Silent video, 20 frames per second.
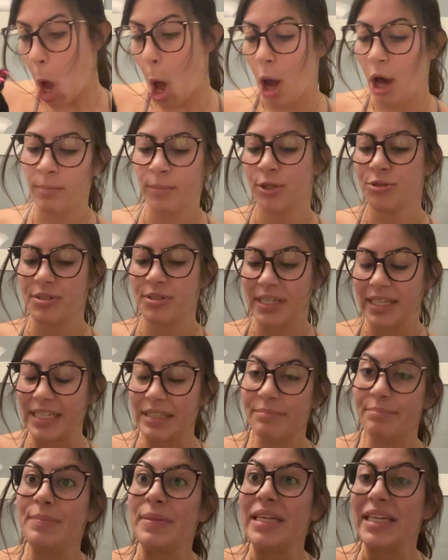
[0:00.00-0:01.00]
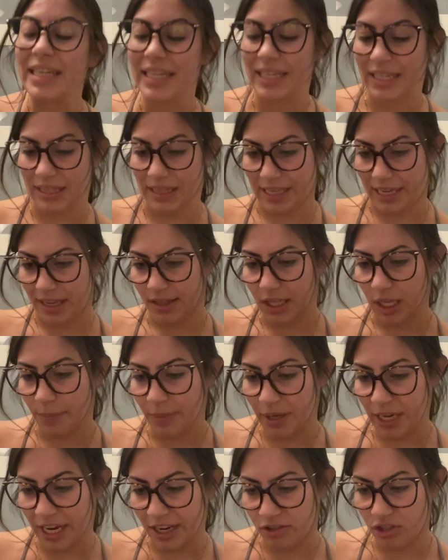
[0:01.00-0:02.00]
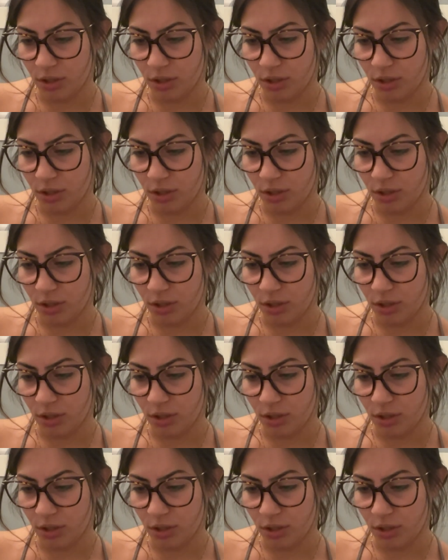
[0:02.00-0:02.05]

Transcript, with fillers: Almost immediately, they began